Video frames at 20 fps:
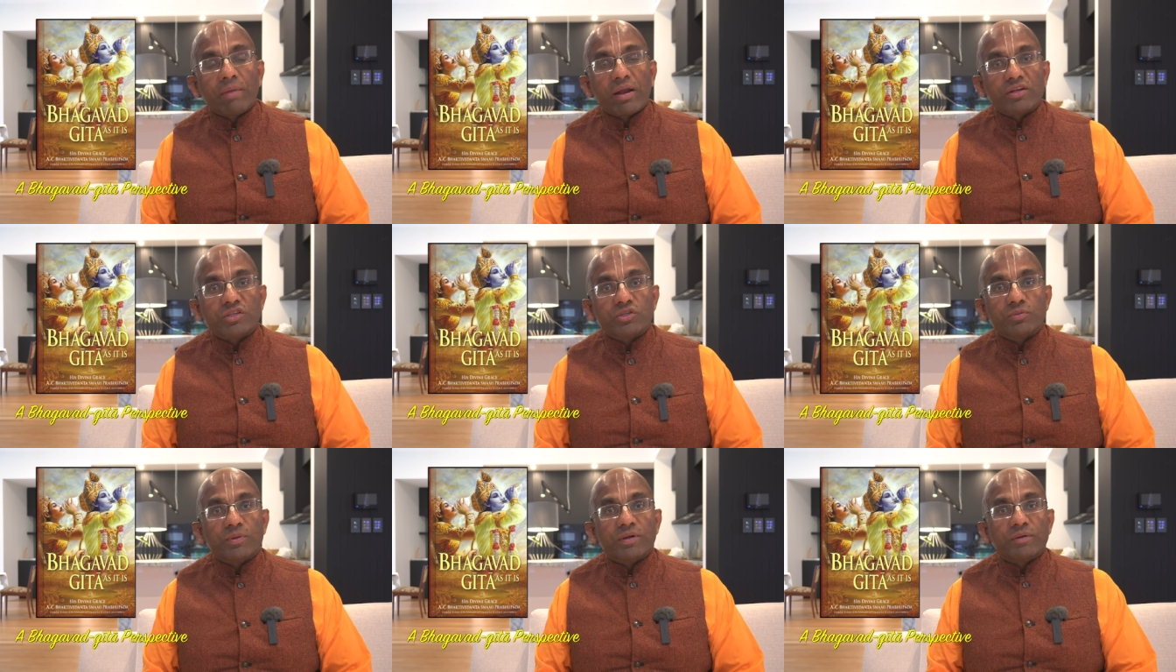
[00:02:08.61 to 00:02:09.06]

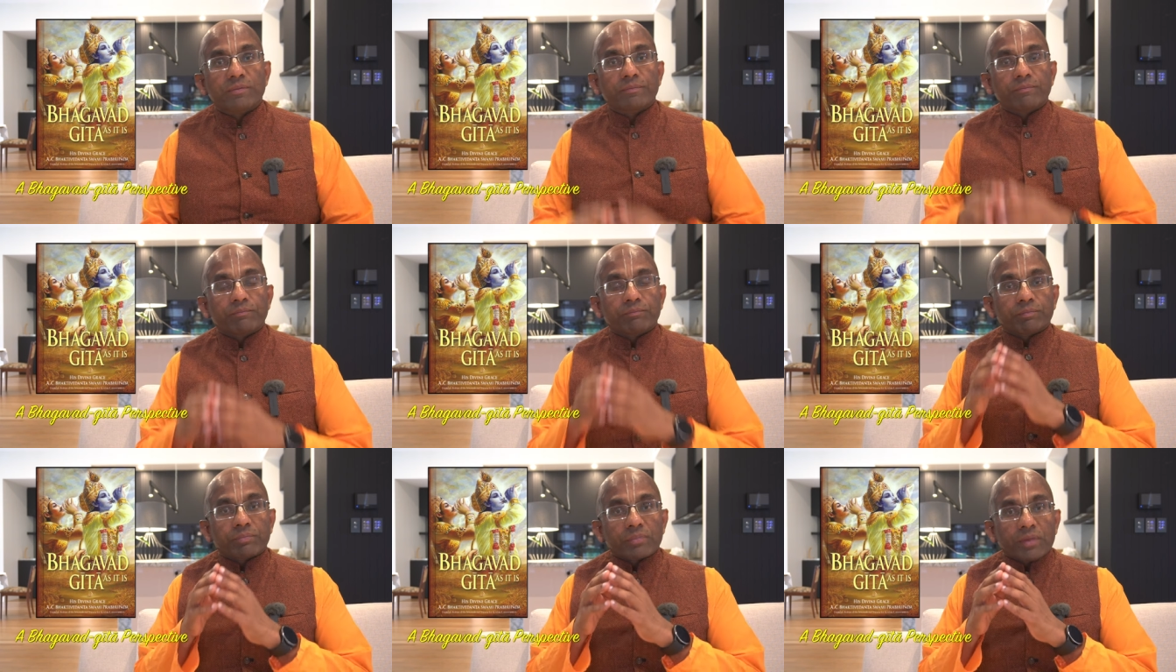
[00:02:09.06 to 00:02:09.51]
batsman.
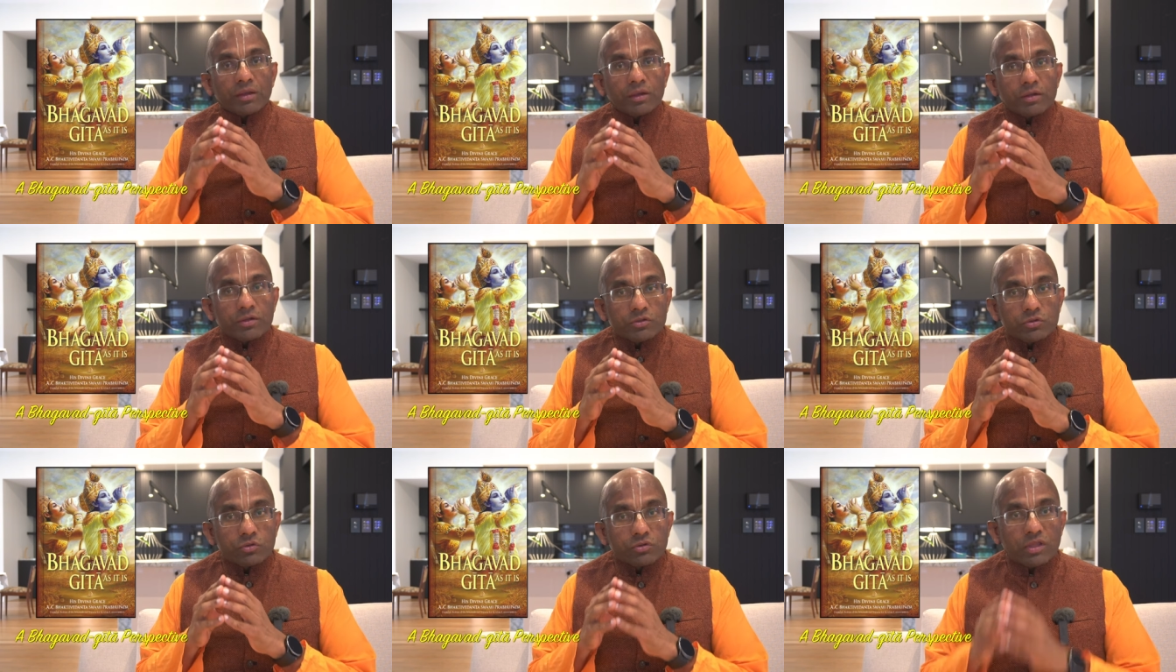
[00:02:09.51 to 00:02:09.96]

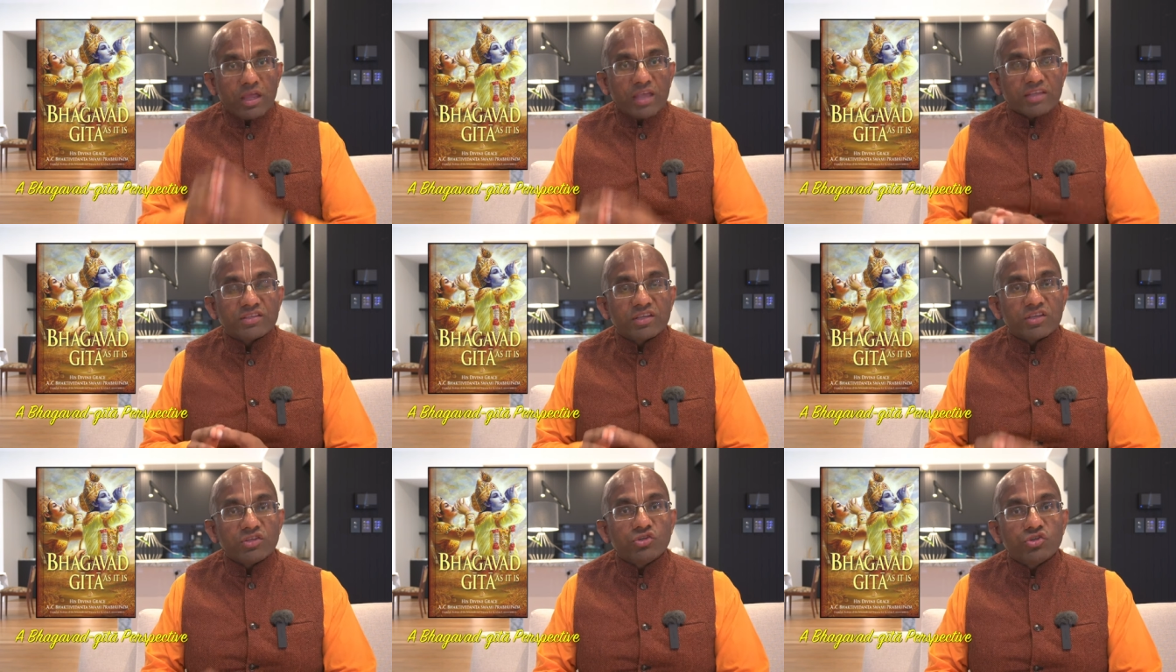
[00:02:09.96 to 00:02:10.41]
So
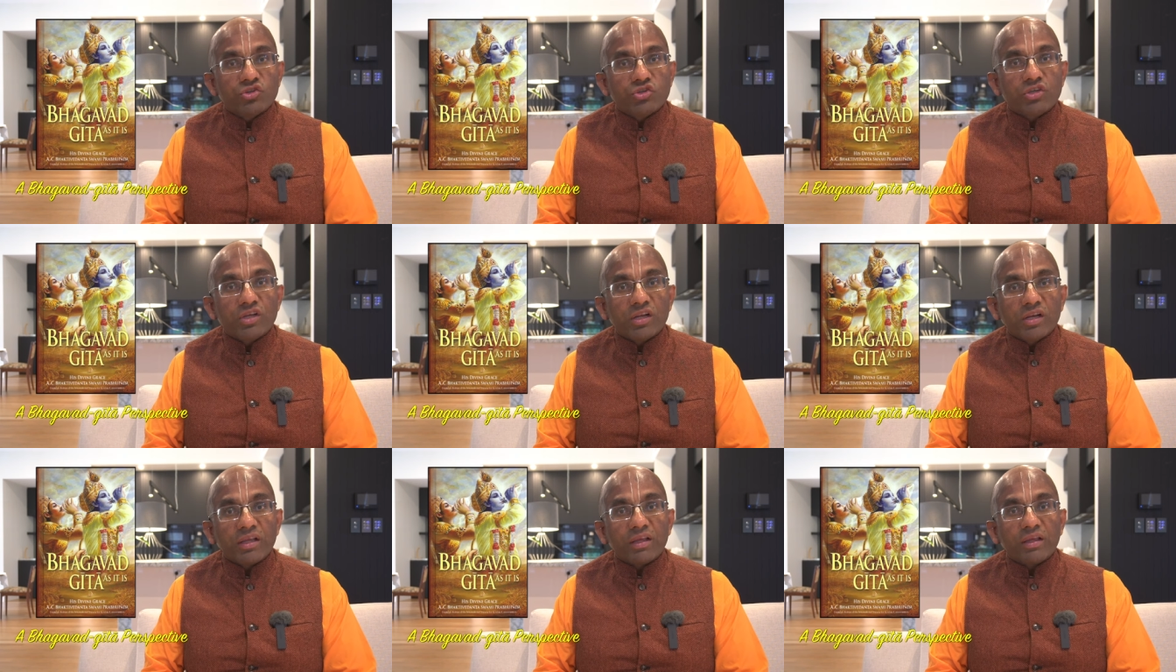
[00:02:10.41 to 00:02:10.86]

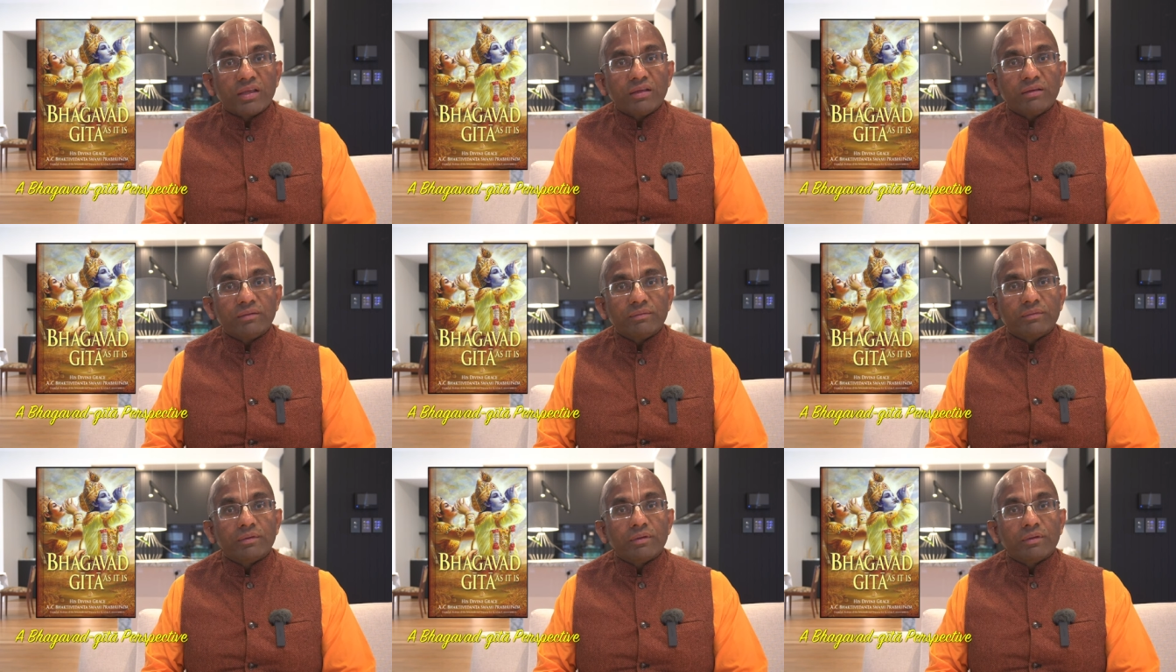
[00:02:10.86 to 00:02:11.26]
essentially,